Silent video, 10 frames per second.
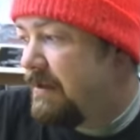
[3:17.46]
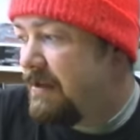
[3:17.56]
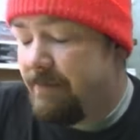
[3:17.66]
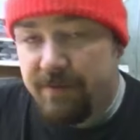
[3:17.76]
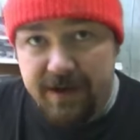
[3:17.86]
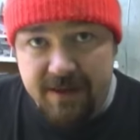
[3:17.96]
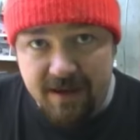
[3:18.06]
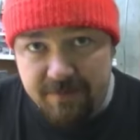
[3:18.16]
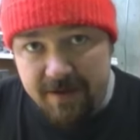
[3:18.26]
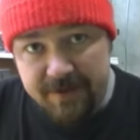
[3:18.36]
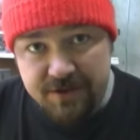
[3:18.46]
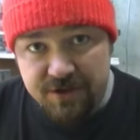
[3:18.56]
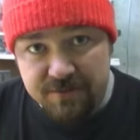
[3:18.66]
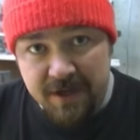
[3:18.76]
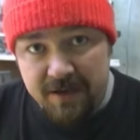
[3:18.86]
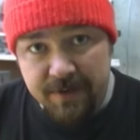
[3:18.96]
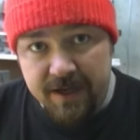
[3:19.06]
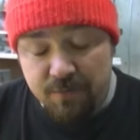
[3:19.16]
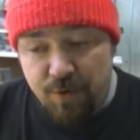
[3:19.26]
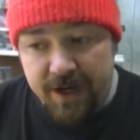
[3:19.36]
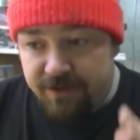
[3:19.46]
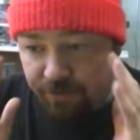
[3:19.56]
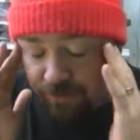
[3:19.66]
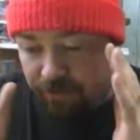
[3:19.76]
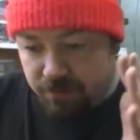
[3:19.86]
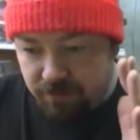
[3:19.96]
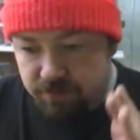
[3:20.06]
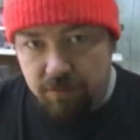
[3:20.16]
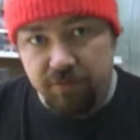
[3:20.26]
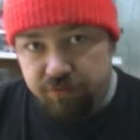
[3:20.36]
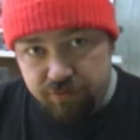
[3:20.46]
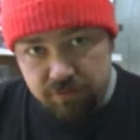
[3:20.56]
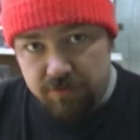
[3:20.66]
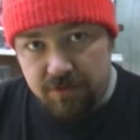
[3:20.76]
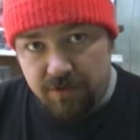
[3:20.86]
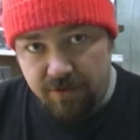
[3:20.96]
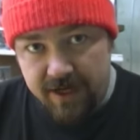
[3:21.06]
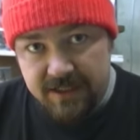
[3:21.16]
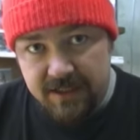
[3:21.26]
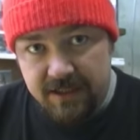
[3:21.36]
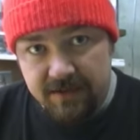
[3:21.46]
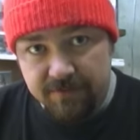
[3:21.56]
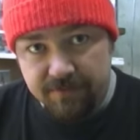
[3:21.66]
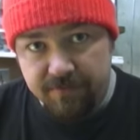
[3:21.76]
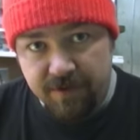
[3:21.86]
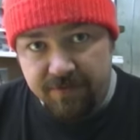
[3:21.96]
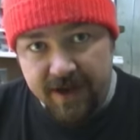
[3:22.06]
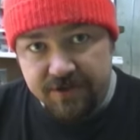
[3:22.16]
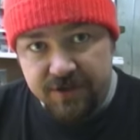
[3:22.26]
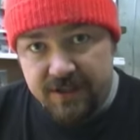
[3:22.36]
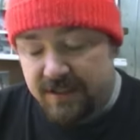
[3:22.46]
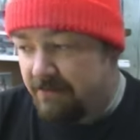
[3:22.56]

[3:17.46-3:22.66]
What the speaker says: Tell me what you think. Maybe it's just me being way too crazy perfectionist